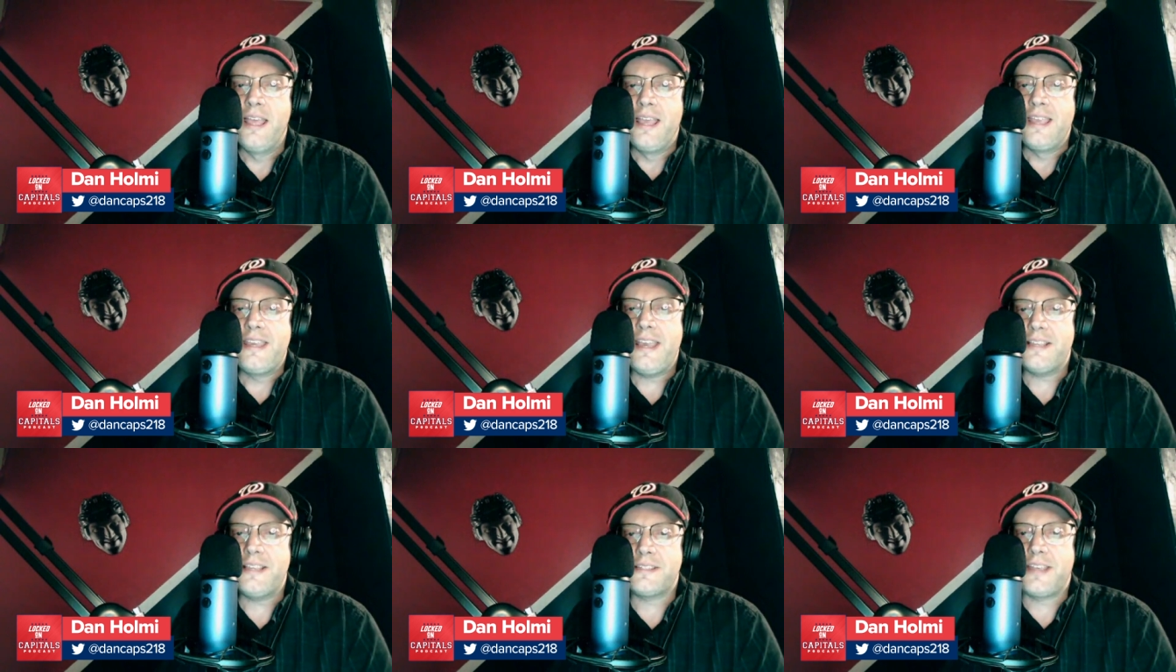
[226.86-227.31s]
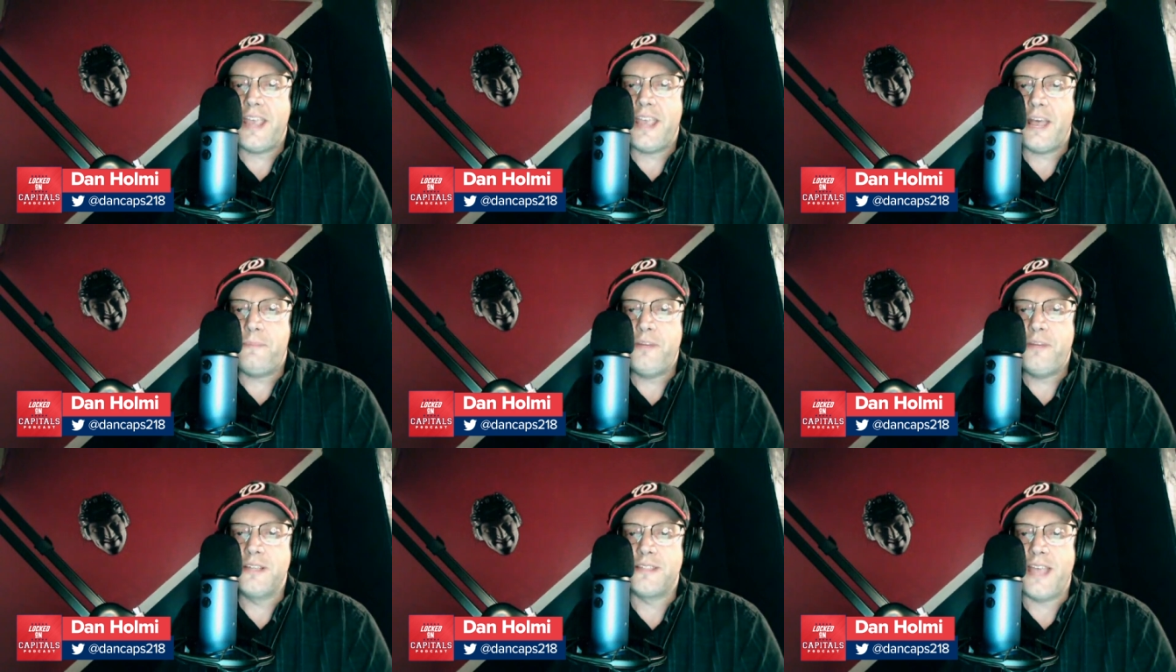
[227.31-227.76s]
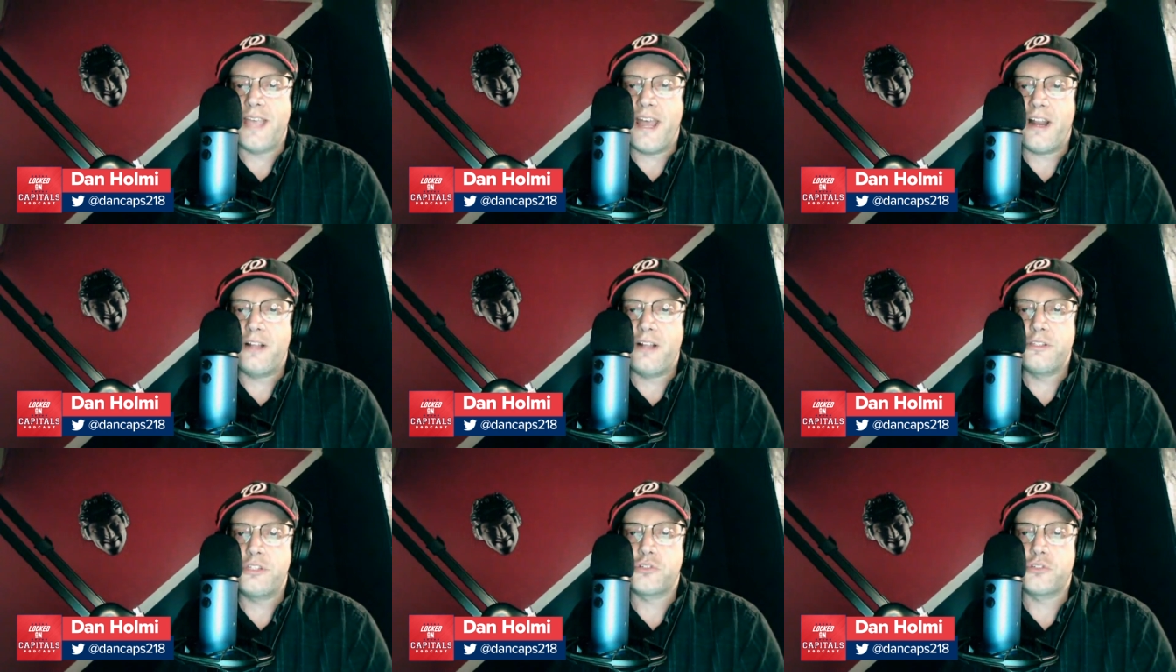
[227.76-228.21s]
he has kept his head
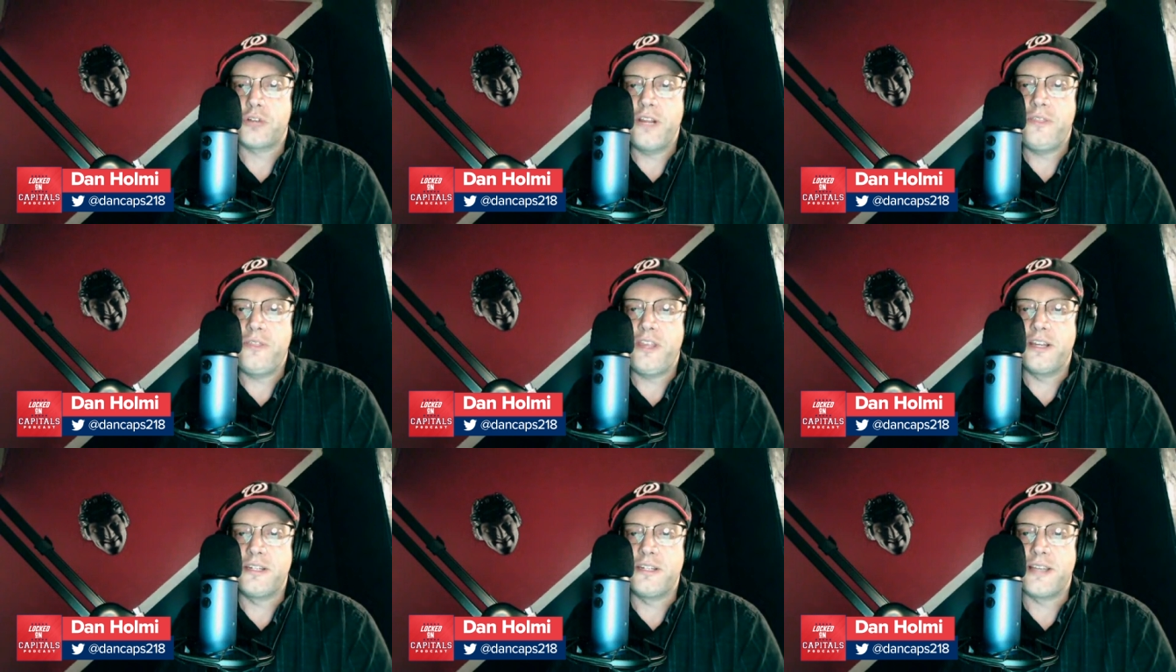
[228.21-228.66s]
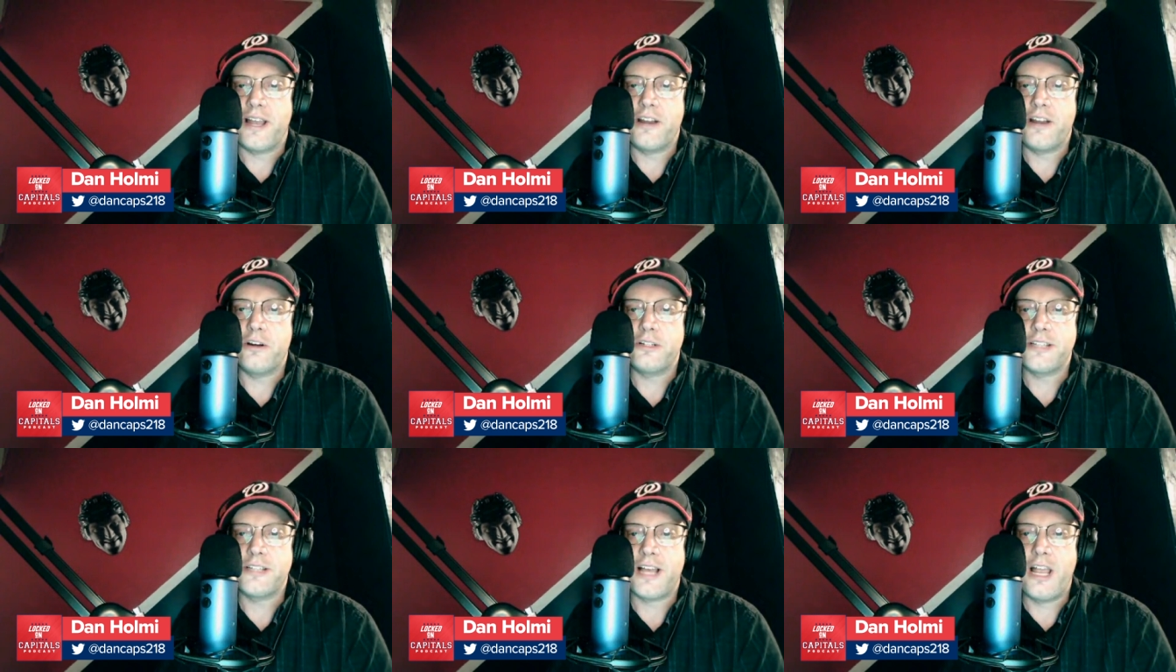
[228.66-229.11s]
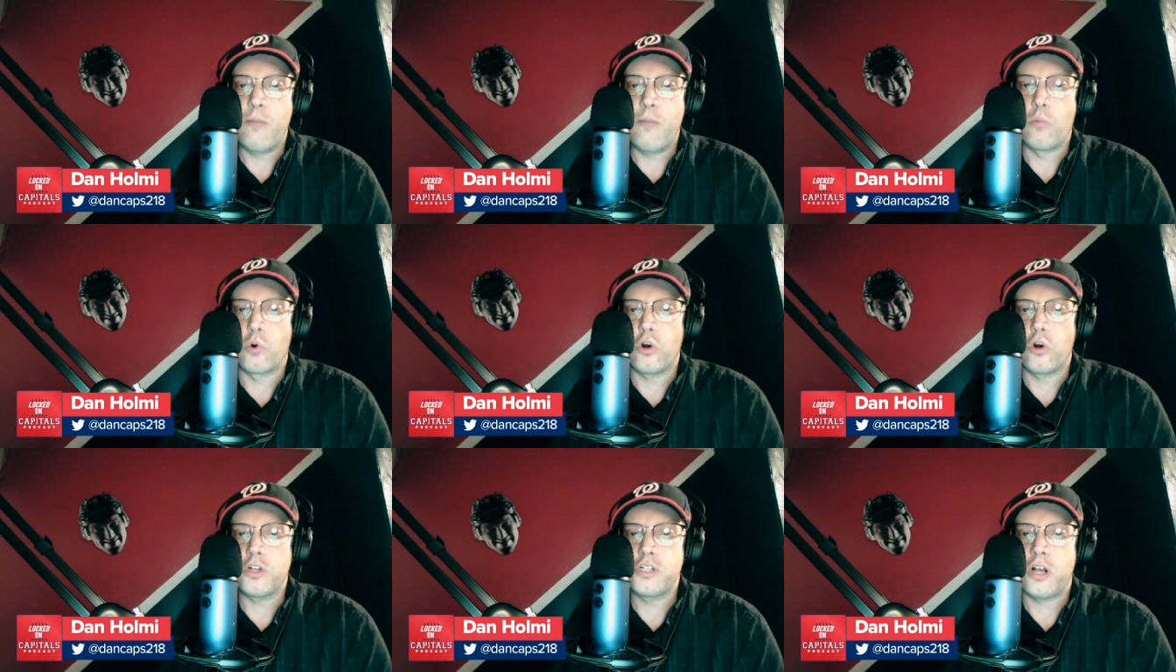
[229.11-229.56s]
on straight the entire time,
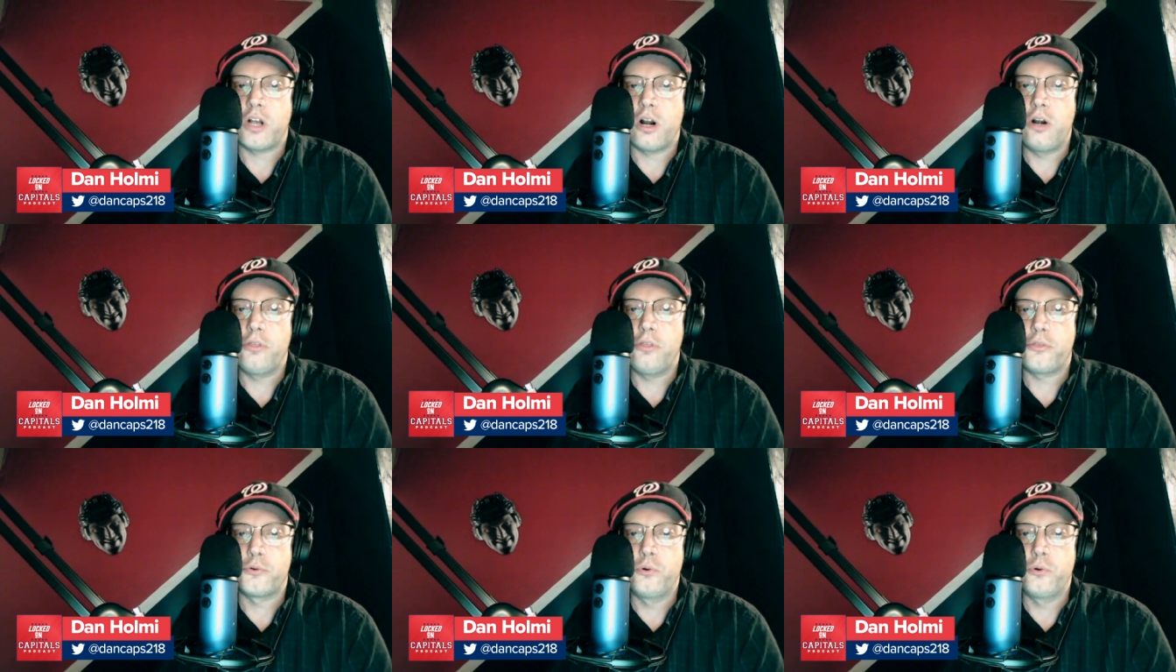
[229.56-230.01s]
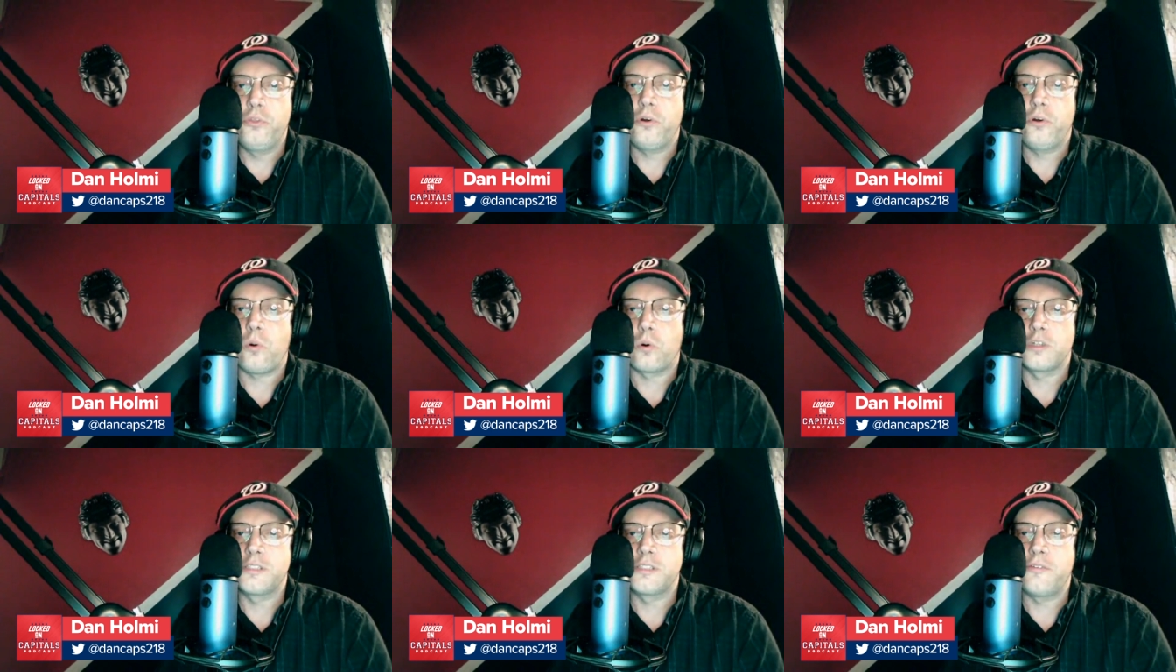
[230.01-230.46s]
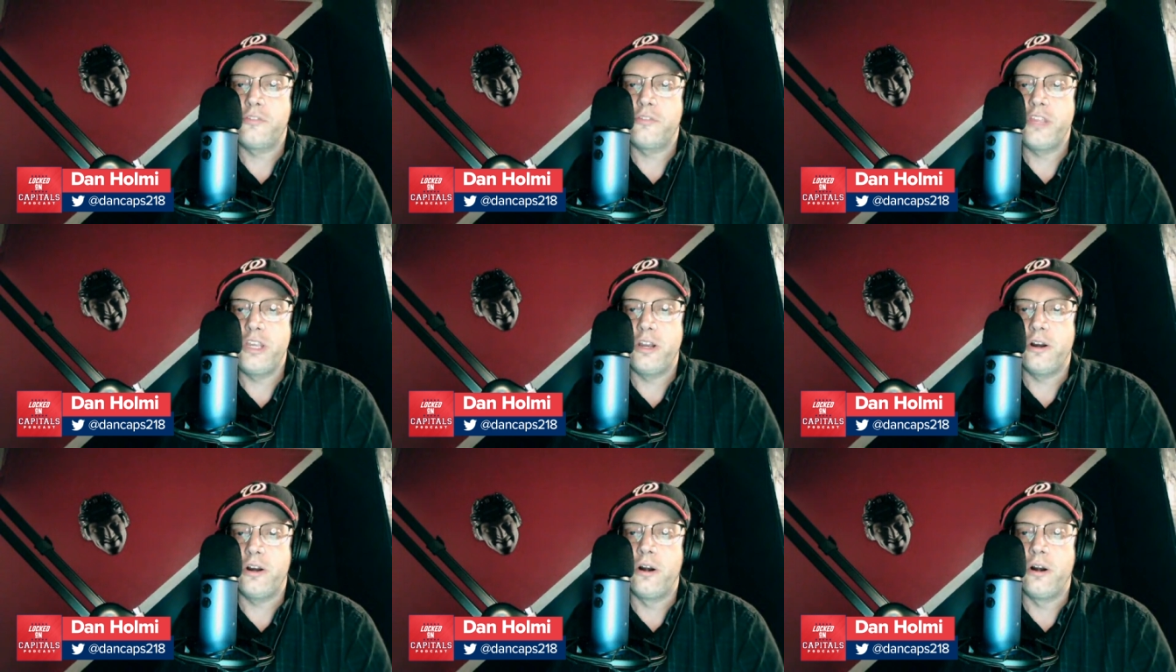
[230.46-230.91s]
worked hard through the course of the
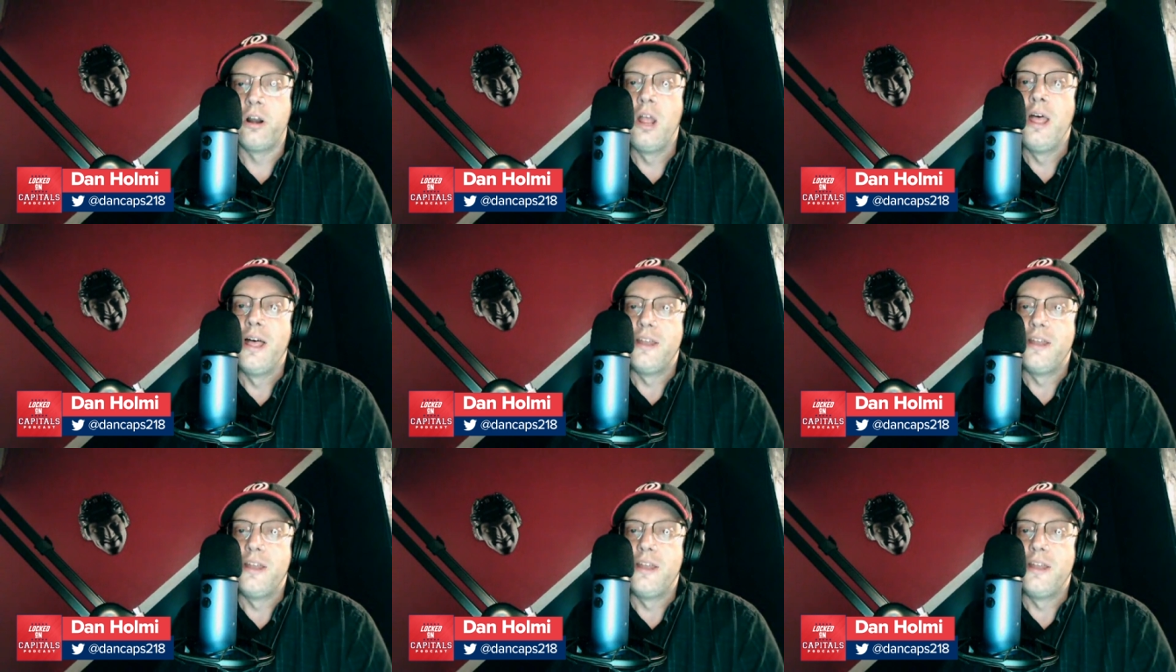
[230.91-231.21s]
year,